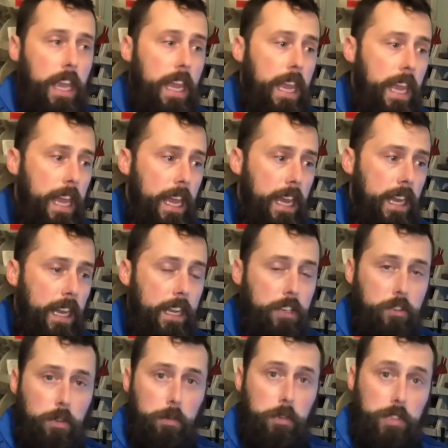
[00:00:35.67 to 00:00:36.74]
and I
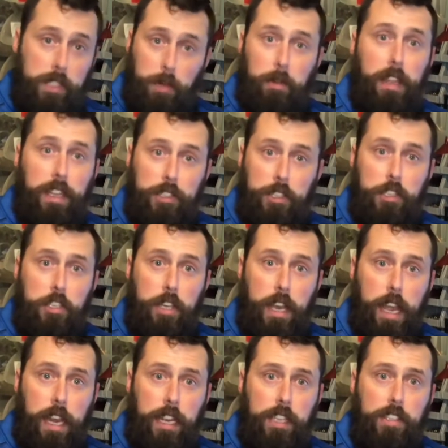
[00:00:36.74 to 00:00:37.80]
attribute some of that to
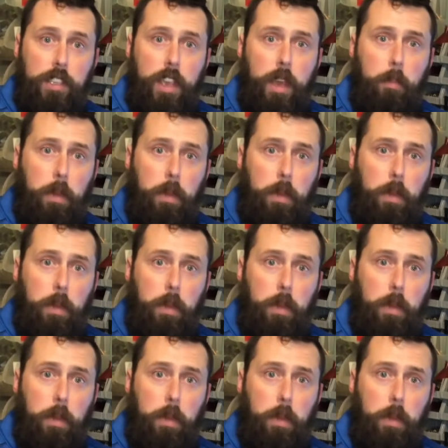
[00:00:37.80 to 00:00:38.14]
genetics,